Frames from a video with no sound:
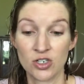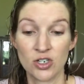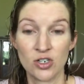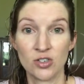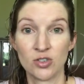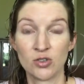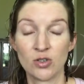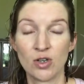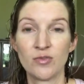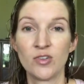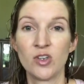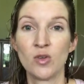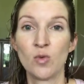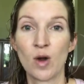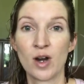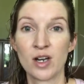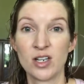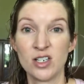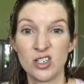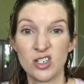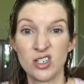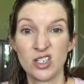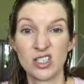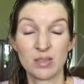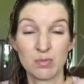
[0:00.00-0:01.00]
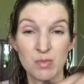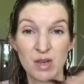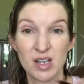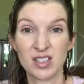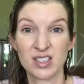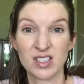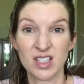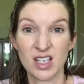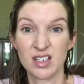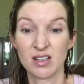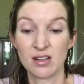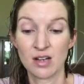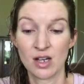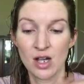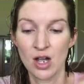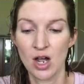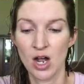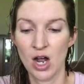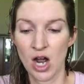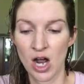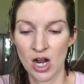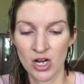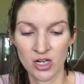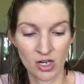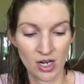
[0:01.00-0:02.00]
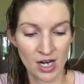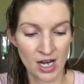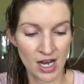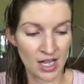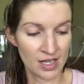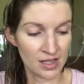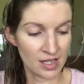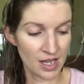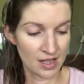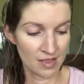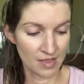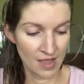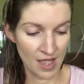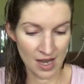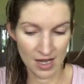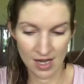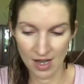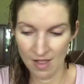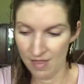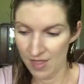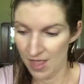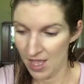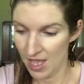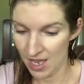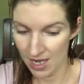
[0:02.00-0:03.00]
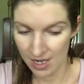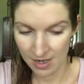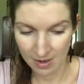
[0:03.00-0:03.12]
So if you wanted to just mix it on your hand like that and then